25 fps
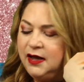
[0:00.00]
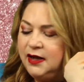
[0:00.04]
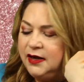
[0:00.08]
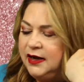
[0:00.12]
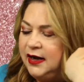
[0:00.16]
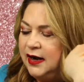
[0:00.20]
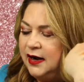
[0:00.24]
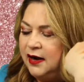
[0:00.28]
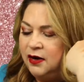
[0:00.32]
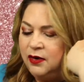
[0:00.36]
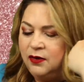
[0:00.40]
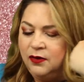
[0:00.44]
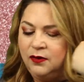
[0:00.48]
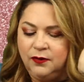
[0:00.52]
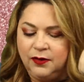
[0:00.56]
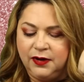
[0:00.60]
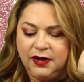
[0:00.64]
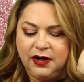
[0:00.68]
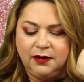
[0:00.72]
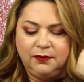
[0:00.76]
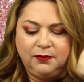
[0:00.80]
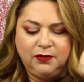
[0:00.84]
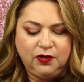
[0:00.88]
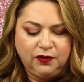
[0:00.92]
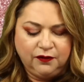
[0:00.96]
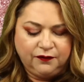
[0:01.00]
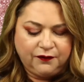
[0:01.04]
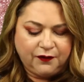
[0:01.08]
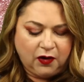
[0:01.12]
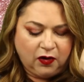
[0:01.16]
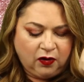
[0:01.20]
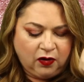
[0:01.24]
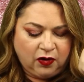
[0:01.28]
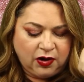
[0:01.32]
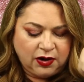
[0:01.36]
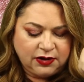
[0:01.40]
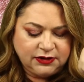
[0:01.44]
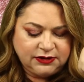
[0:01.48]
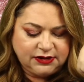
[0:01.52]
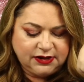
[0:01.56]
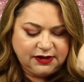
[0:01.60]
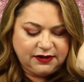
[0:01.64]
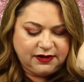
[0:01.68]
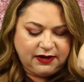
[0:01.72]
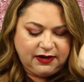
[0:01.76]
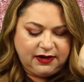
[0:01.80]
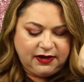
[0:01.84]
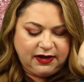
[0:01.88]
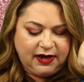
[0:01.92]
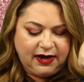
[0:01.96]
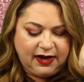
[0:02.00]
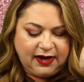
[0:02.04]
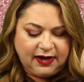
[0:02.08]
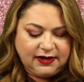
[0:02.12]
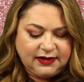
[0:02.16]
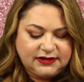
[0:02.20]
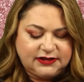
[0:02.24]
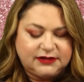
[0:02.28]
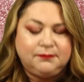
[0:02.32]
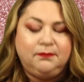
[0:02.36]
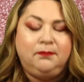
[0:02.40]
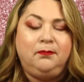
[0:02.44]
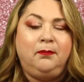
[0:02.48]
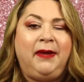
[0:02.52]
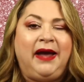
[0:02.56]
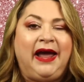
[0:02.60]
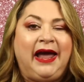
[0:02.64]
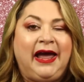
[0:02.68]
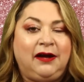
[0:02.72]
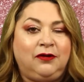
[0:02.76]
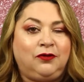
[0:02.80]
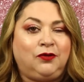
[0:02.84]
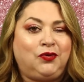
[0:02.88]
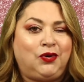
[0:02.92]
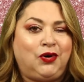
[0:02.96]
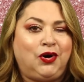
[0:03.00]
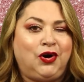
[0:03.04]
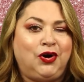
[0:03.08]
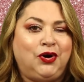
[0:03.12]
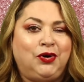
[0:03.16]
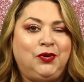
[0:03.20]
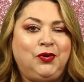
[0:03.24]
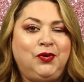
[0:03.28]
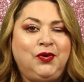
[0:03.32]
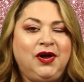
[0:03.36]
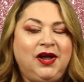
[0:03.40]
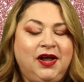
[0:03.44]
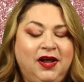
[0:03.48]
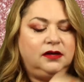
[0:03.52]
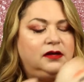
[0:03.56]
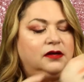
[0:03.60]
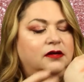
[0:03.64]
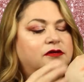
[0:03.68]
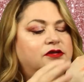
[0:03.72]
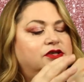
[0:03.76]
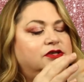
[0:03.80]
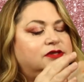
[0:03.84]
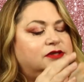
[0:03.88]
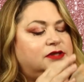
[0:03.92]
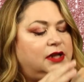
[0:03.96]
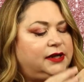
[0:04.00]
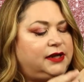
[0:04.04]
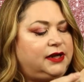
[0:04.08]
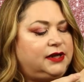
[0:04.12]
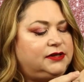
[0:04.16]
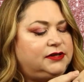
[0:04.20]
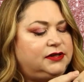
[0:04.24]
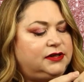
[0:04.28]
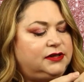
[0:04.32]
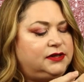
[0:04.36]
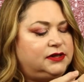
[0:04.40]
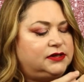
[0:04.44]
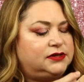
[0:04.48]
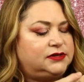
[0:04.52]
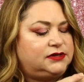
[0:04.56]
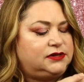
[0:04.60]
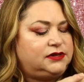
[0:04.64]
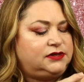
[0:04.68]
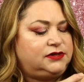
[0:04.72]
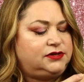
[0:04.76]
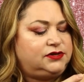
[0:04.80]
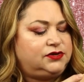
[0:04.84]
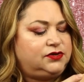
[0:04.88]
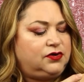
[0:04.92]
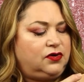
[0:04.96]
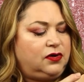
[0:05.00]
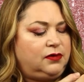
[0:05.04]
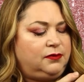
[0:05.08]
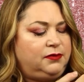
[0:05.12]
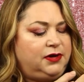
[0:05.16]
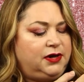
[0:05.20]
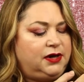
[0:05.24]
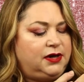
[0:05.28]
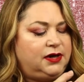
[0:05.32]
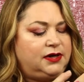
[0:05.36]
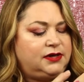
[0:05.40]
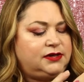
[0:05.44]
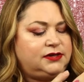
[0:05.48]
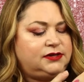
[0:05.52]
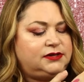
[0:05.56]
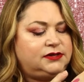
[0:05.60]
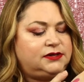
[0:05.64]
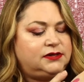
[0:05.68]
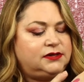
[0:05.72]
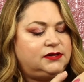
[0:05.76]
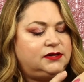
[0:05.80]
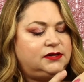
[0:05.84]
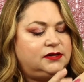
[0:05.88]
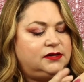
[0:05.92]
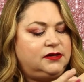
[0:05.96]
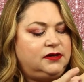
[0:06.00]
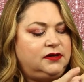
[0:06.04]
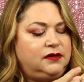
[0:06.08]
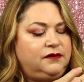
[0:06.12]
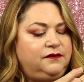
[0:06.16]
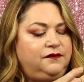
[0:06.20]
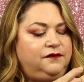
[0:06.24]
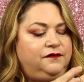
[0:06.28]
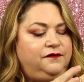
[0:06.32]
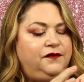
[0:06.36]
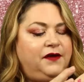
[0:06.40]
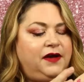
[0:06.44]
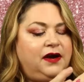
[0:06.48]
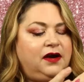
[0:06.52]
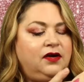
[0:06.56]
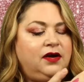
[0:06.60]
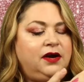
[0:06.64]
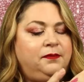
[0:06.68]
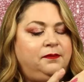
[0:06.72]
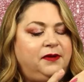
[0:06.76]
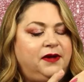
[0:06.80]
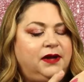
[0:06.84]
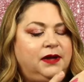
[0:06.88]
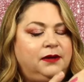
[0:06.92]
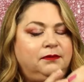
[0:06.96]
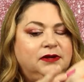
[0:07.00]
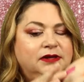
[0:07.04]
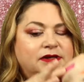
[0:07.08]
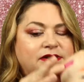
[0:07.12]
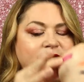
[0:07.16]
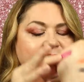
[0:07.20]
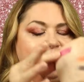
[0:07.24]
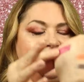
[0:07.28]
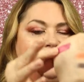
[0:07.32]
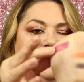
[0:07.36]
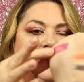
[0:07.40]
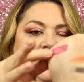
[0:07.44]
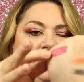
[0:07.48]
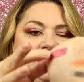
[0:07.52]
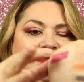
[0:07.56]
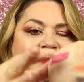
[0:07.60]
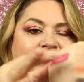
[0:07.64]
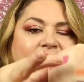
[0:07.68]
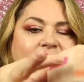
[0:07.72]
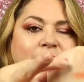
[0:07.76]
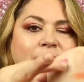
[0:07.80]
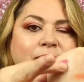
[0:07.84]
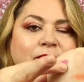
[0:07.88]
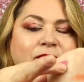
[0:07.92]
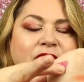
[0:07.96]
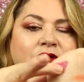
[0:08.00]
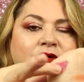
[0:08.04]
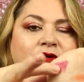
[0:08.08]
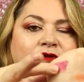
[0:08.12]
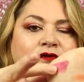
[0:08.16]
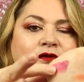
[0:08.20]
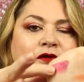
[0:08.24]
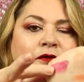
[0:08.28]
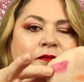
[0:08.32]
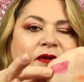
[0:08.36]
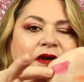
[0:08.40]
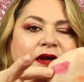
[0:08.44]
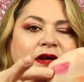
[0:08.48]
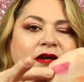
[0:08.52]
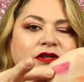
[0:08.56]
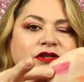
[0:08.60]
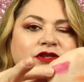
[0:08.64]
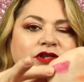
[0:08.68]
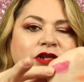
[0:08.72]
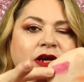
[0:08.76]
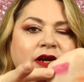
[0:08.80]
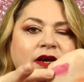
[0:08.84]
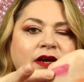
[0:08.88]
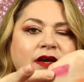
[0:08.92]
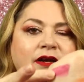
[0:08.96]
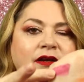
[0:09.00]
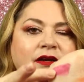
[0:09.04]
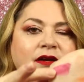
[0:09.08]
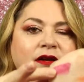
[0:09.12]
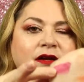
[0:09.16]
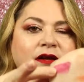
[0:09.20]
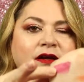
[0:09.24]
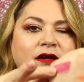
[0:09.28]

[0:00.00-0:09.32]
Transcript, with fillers: Now, we're gonna move on to the next matte row, just like I did this, this Storm Dust. Very pigmented, that's that beautiful pink shade.